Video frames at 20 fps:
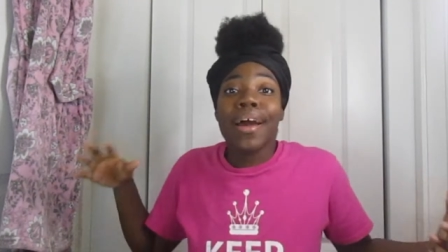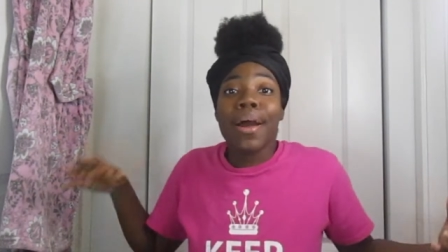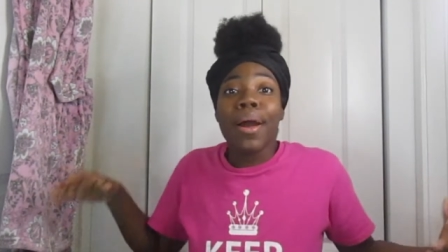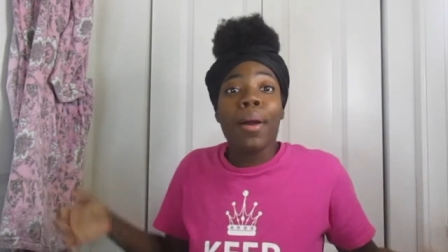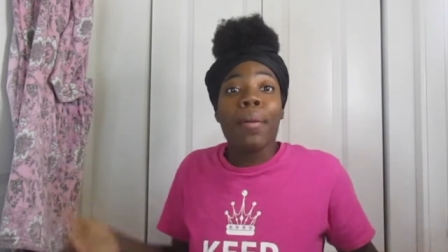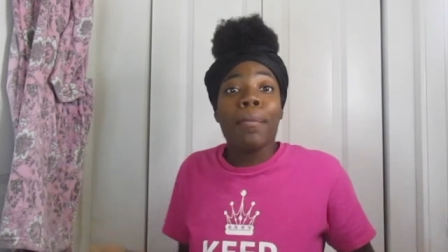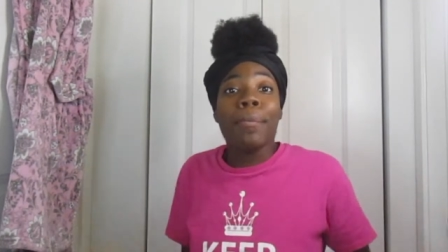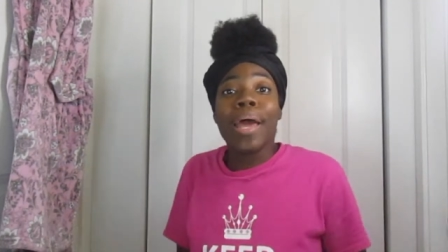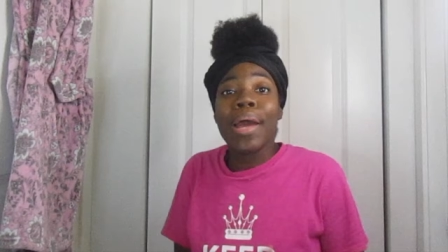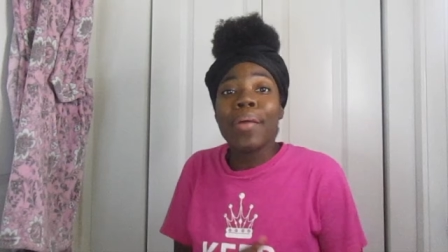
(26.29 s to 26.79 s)

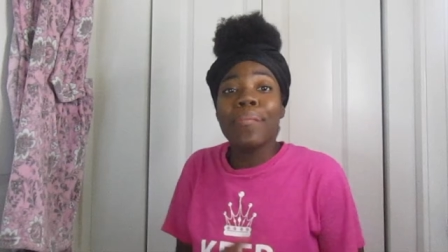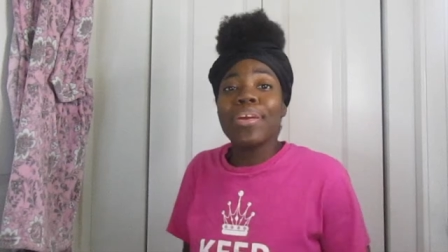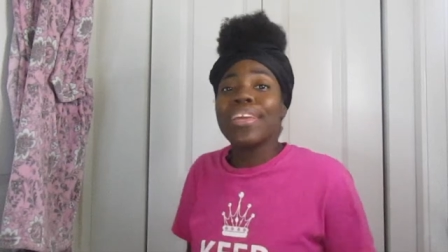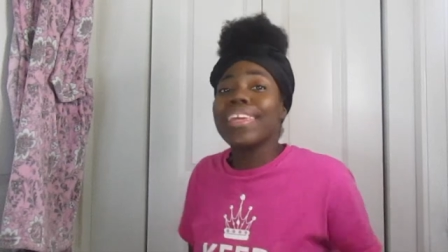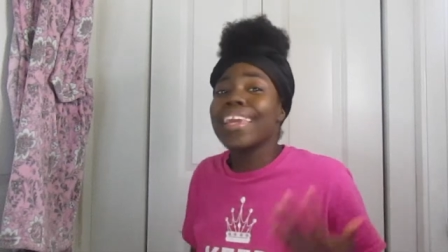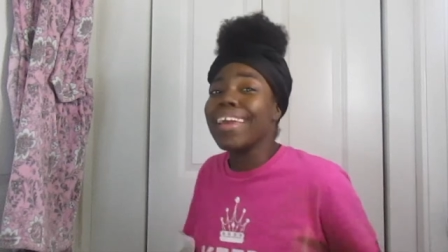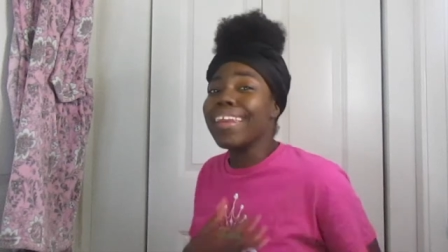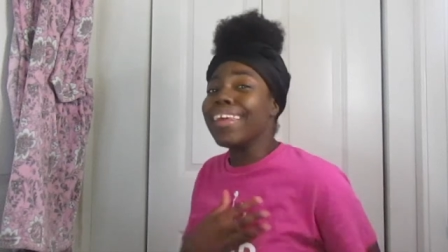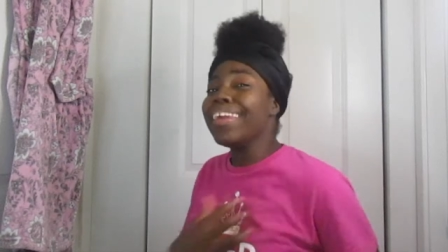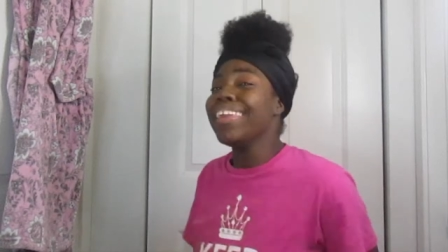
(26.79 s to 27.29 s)
I'm back with
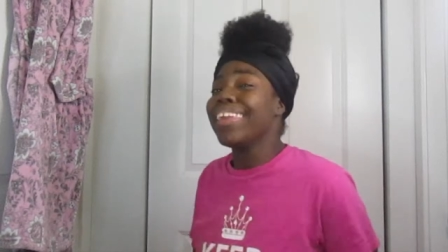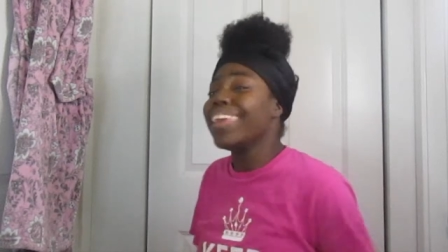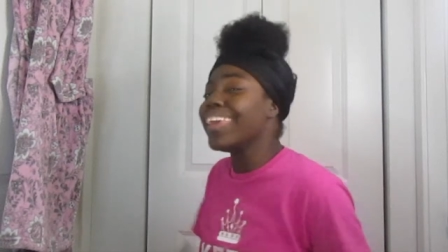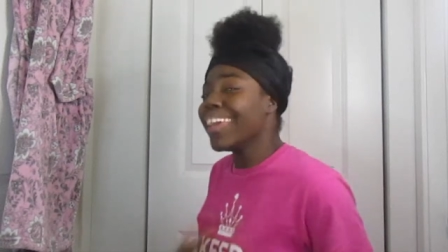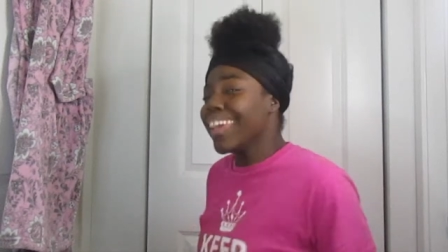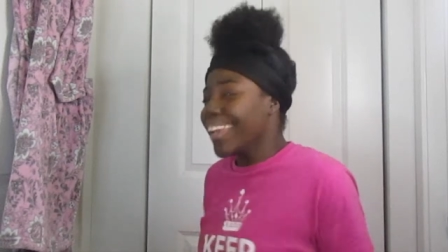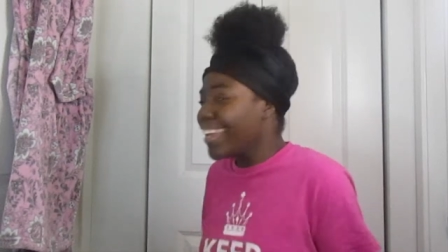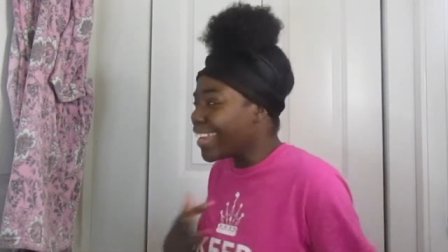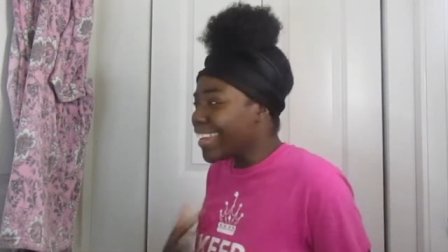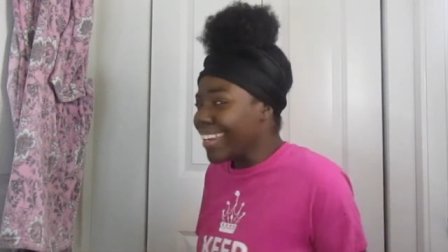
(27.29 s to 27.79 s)
yet
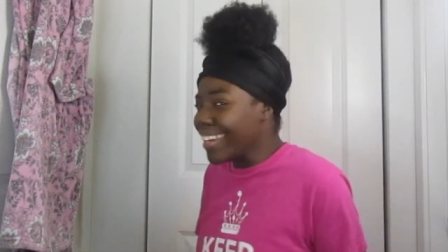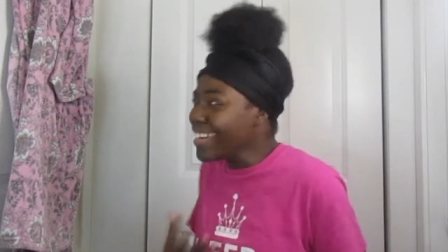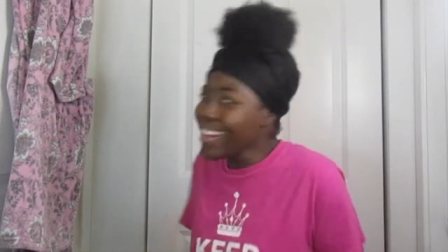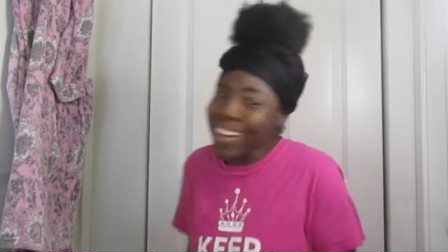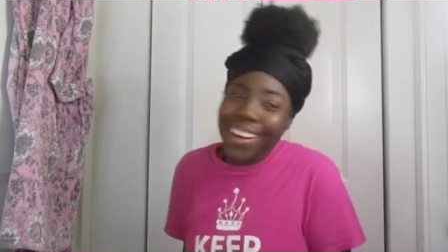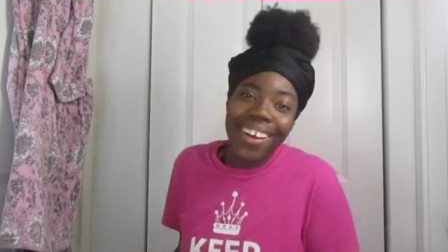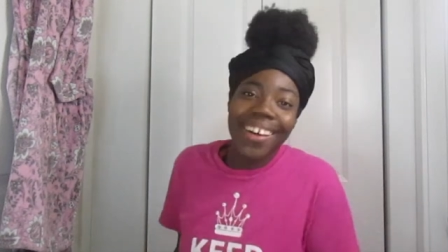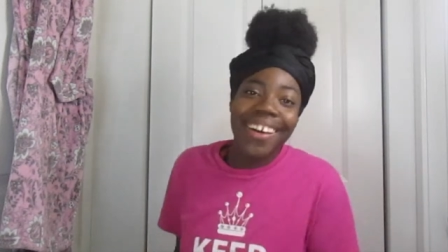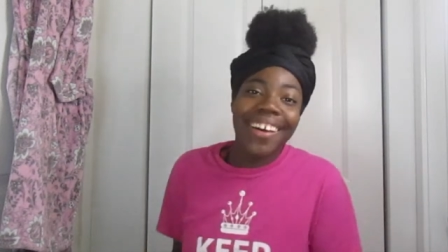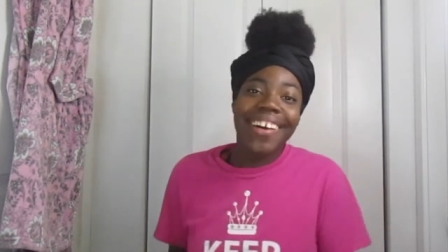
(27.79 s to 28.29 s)

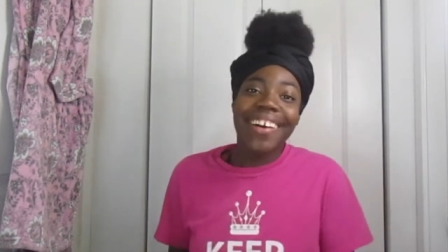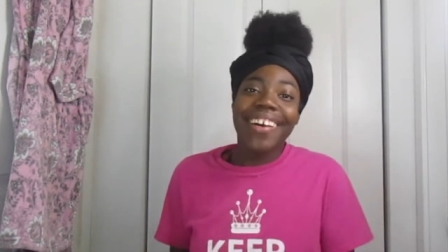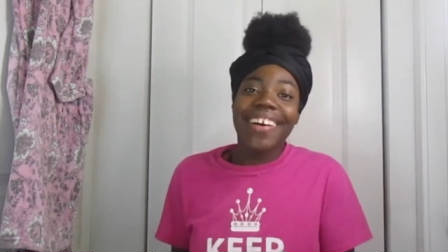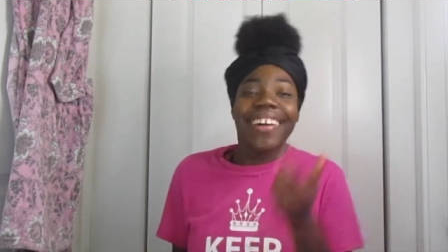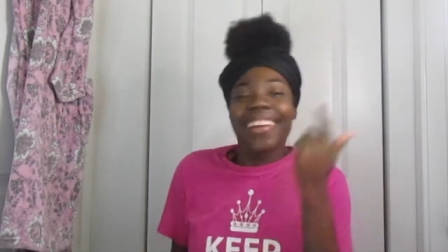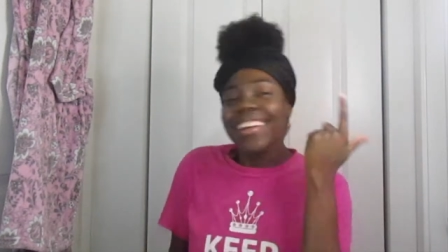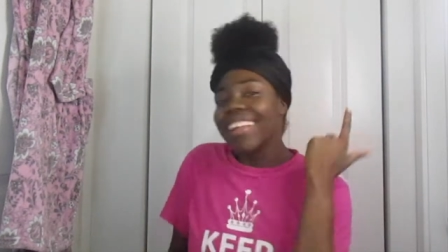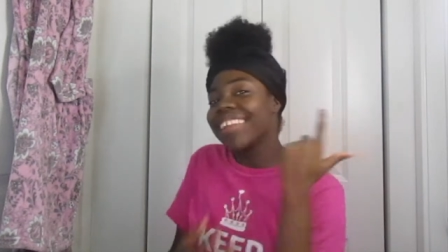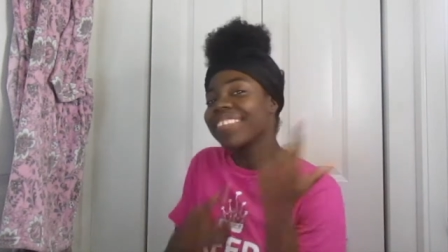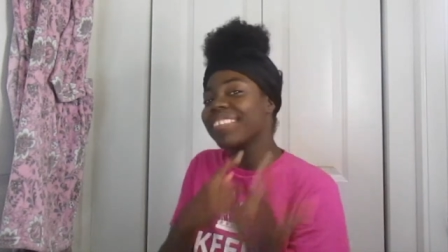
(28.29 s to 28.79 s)
again
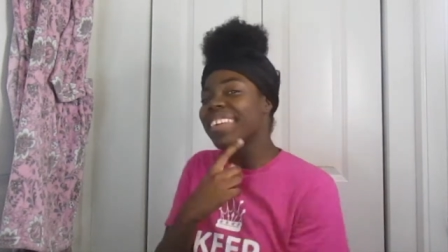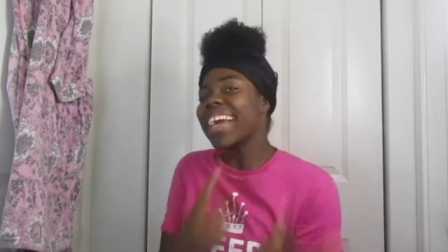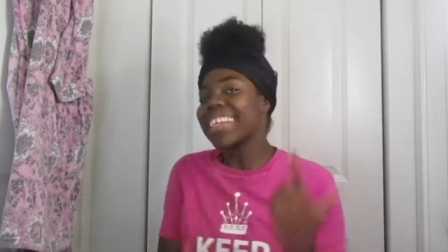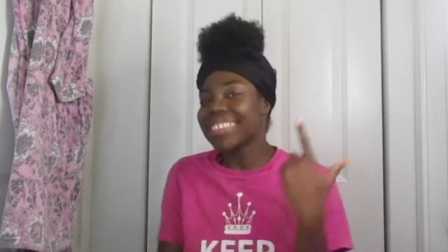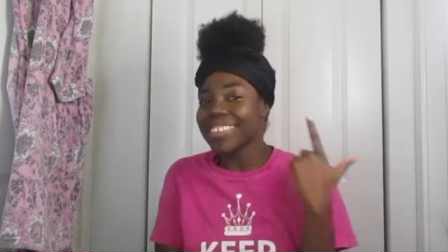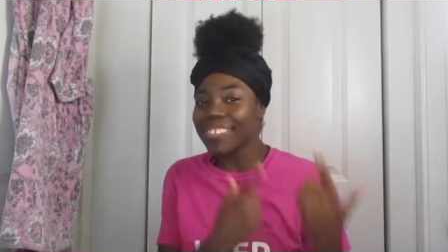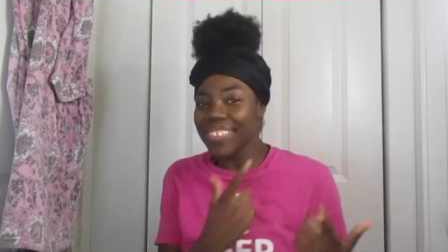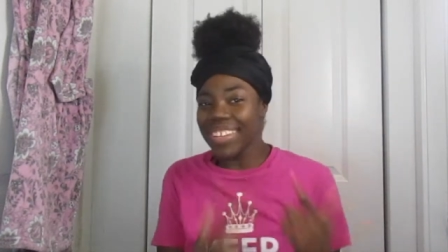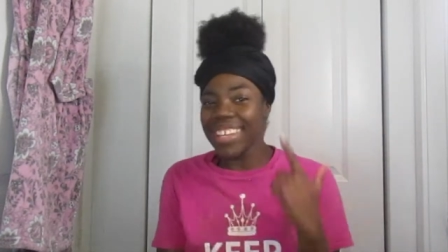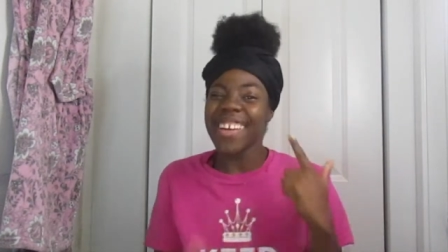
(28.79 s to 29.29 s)
Another
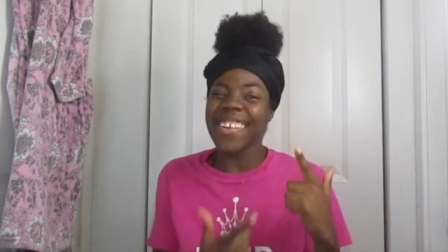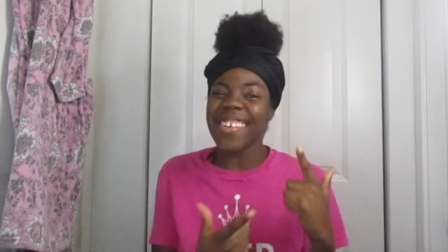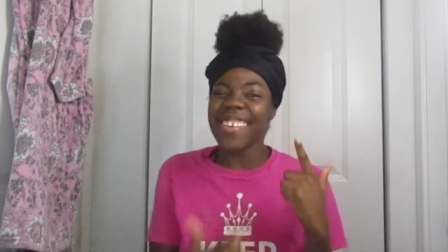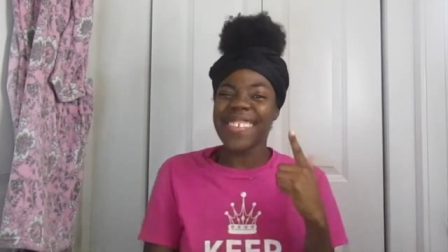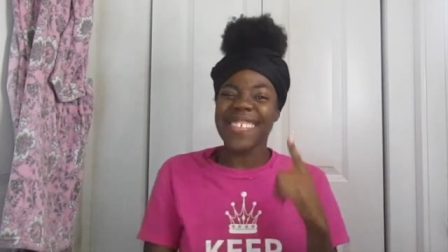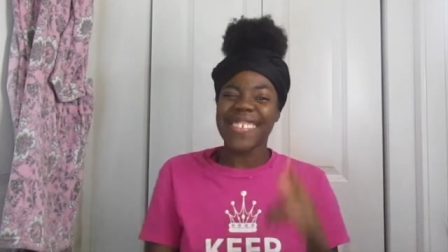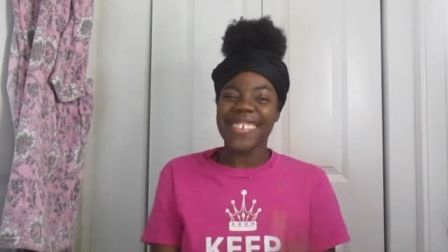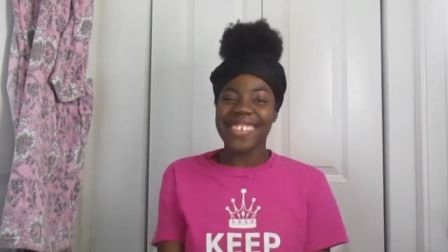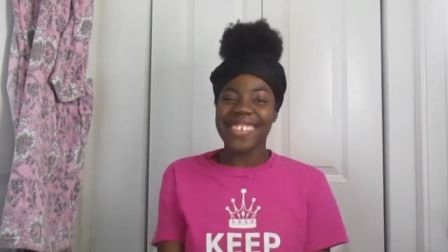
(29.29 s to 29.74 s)
reaction video